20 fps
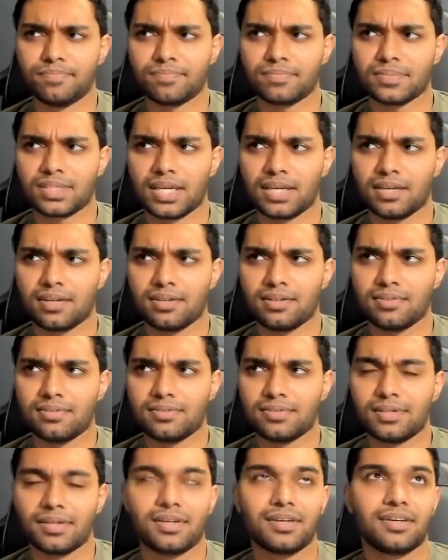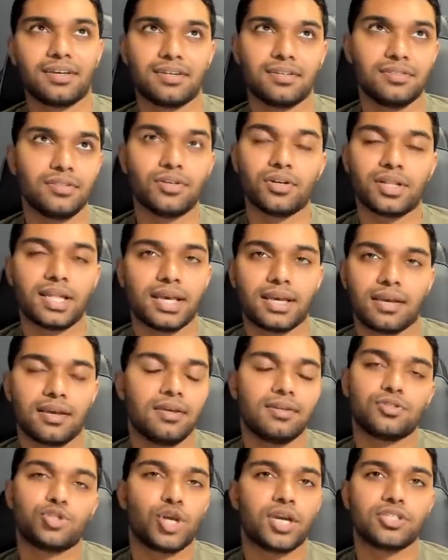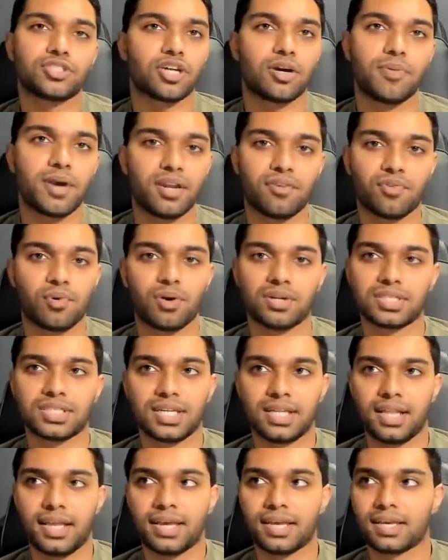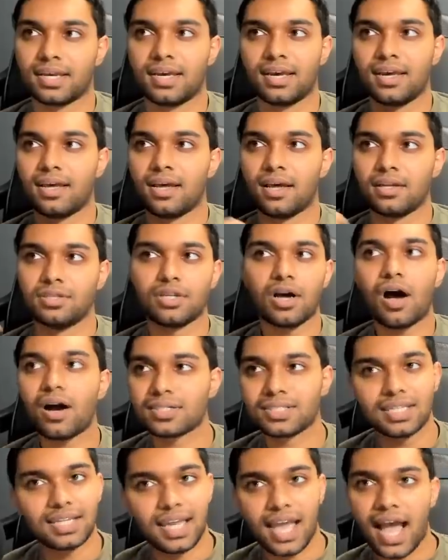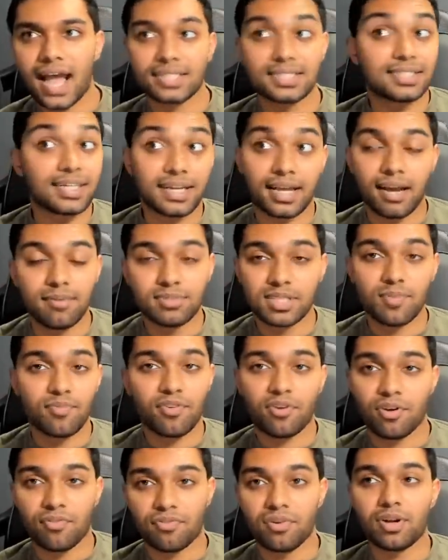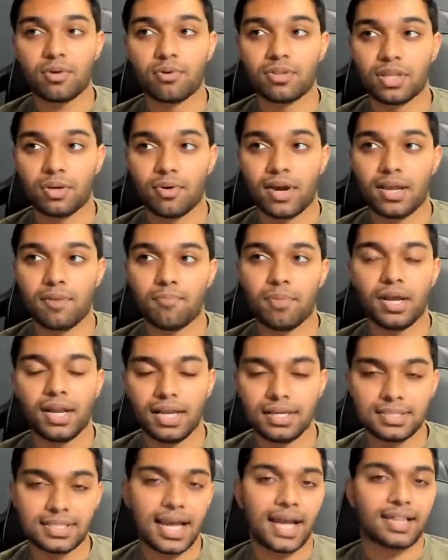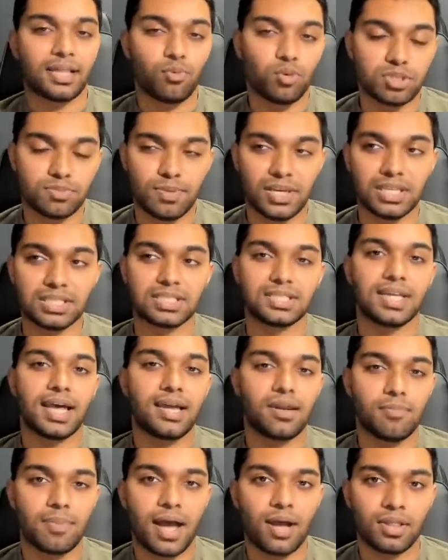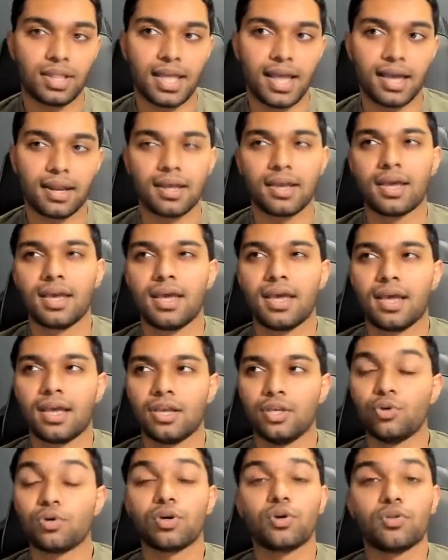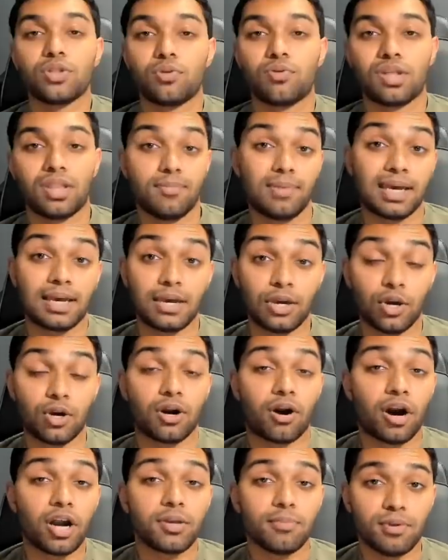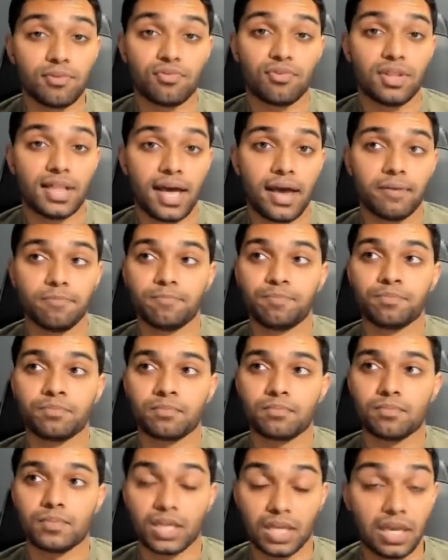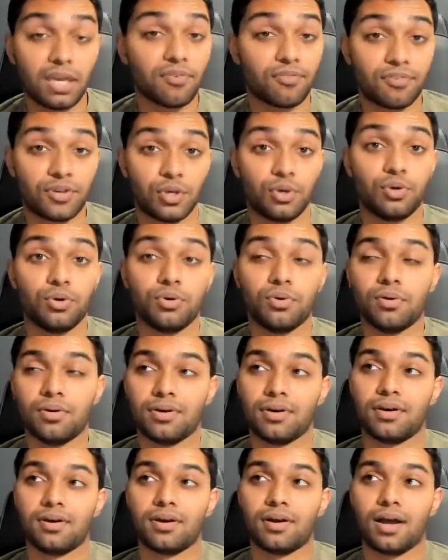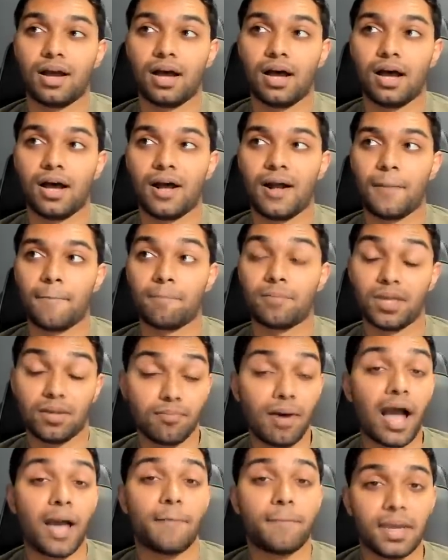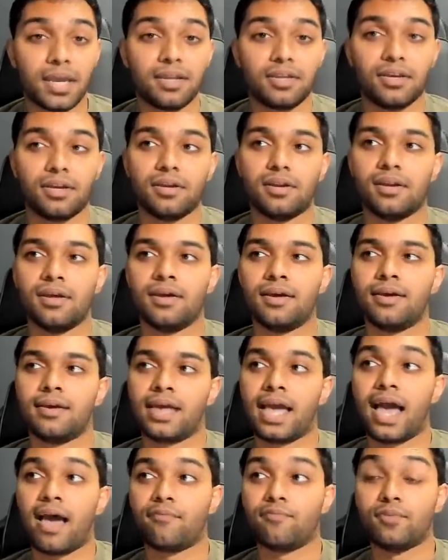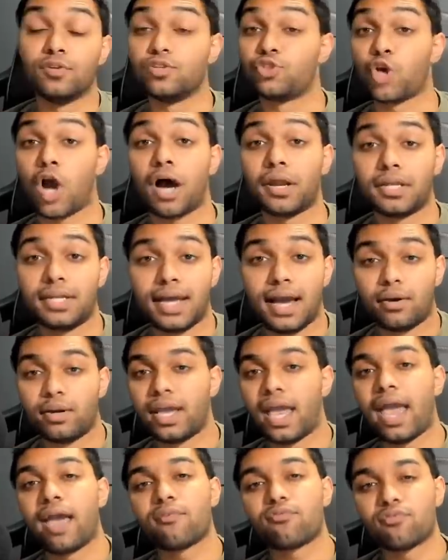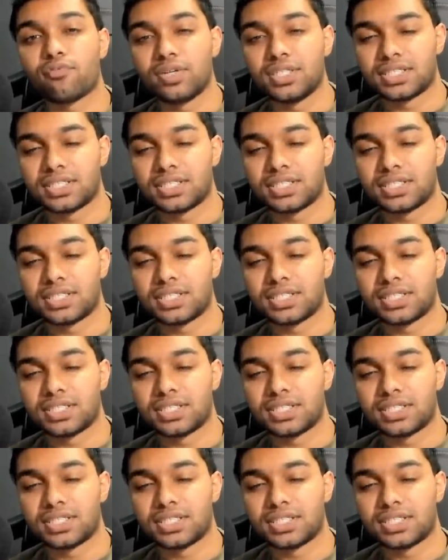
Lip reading: like Chainsaw Man, if you want to say like dogs and cats, that comes up very frequently, right? But exactly what's being said about that, you can only really make a good argument for that if you, in my opinion, have jotted down every